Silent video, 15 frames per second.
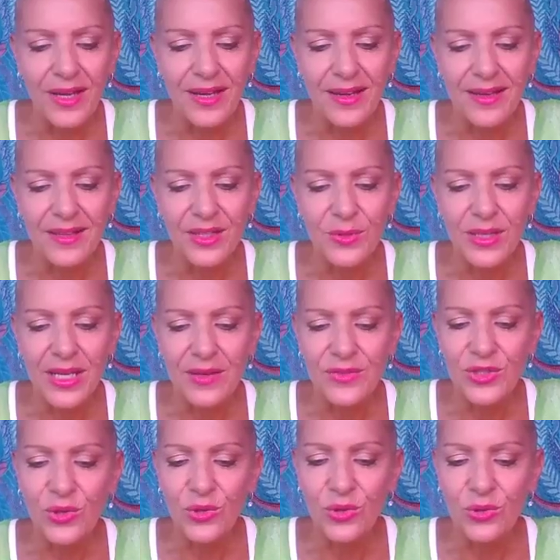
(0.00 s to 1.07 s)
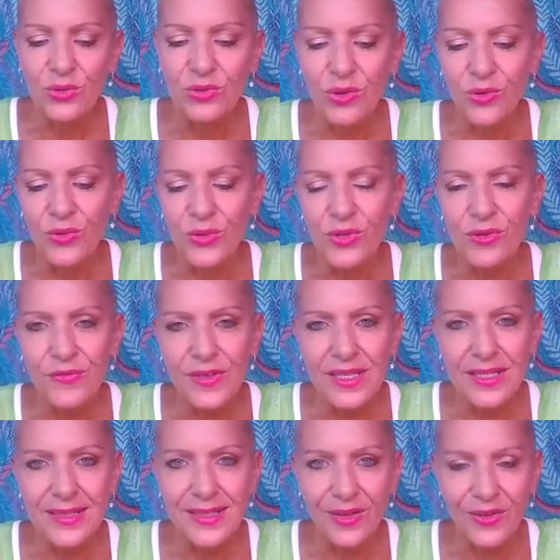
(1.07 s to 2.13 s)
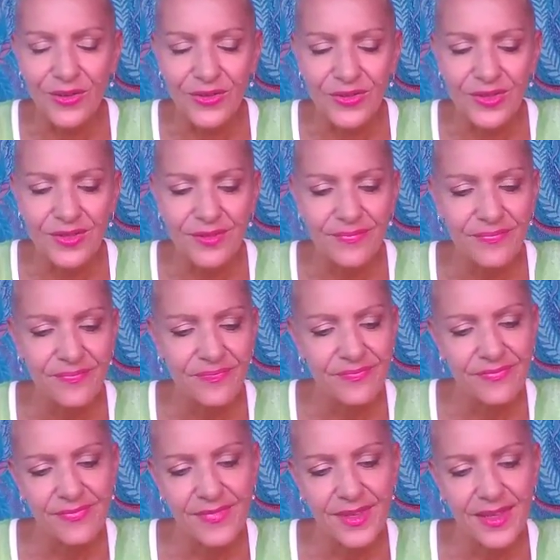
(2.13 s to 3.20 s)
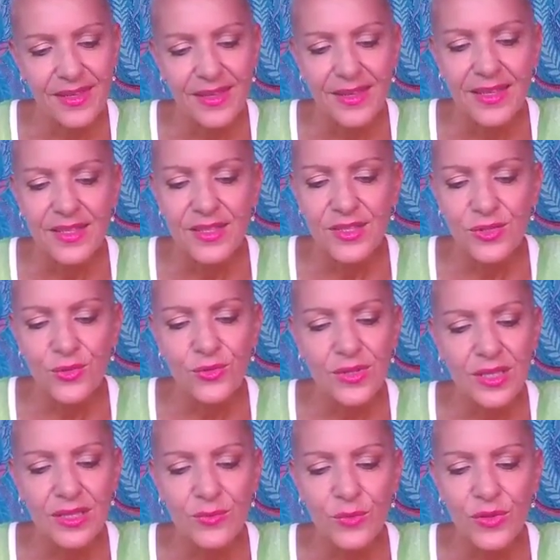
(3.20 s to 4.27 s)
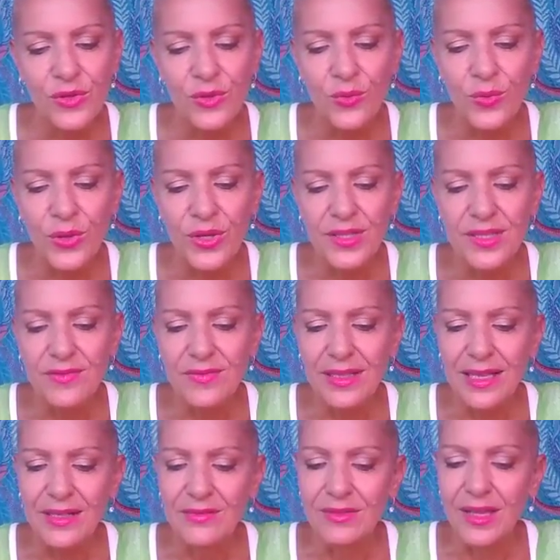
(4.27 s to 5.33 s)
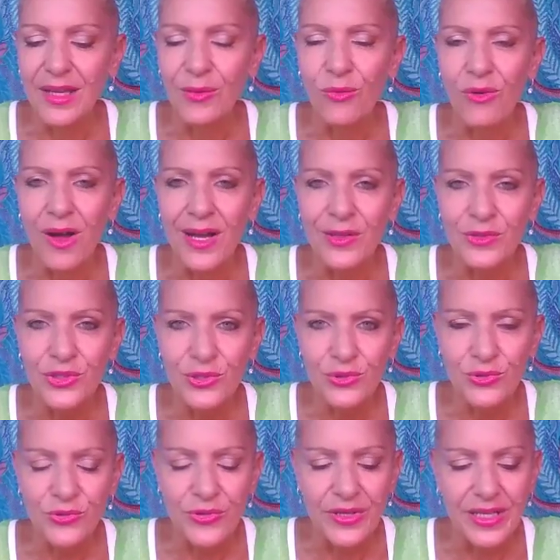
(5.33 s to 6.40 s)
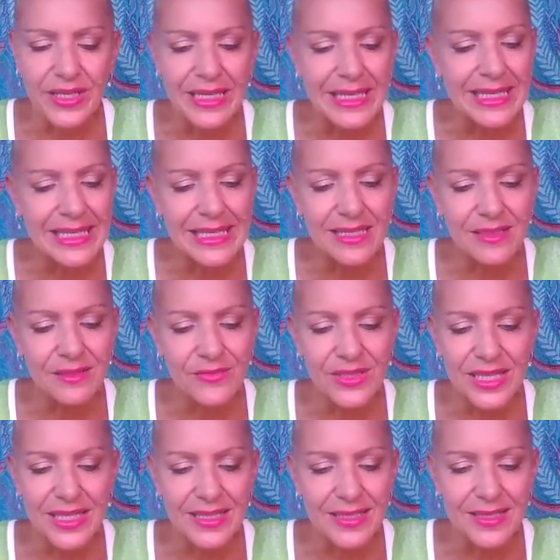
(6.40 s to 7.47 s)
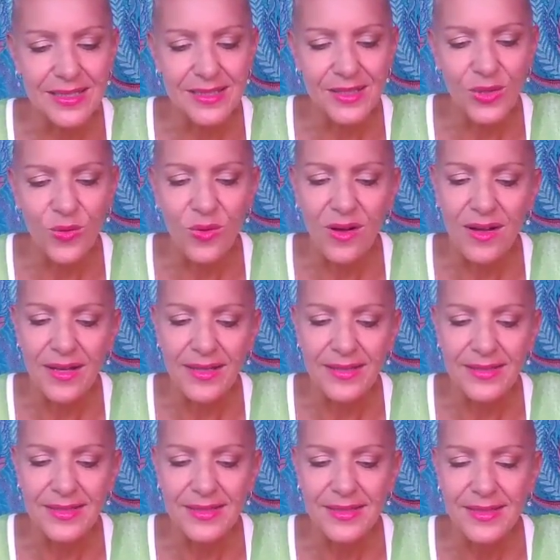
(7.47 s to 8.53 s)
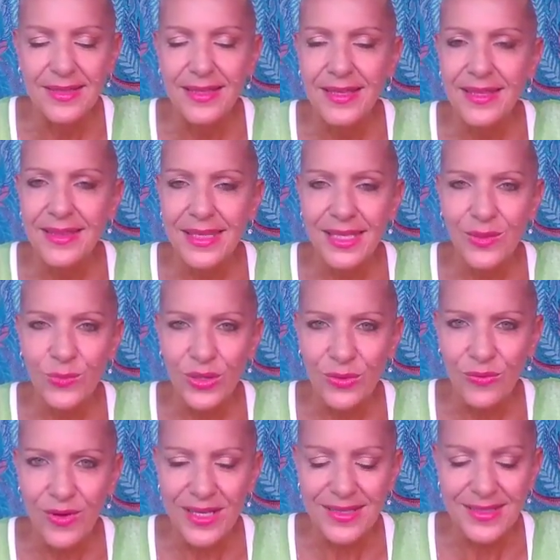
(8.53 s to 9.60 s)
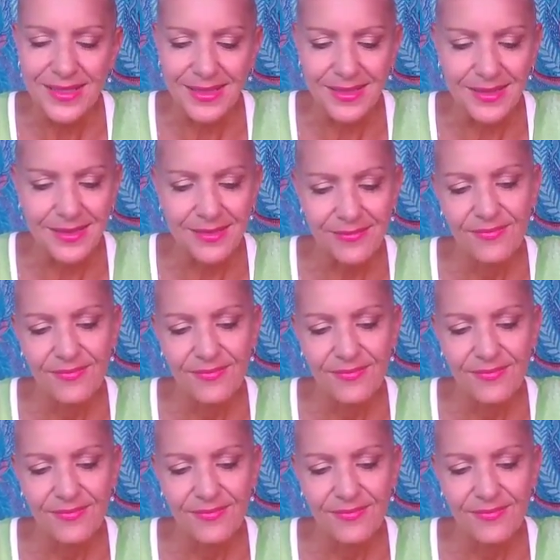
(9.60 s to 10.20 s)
heart, you would have to call all your fears close, soothing them with your words of love like riled children in need of tenderness and quiet. Then, when rested,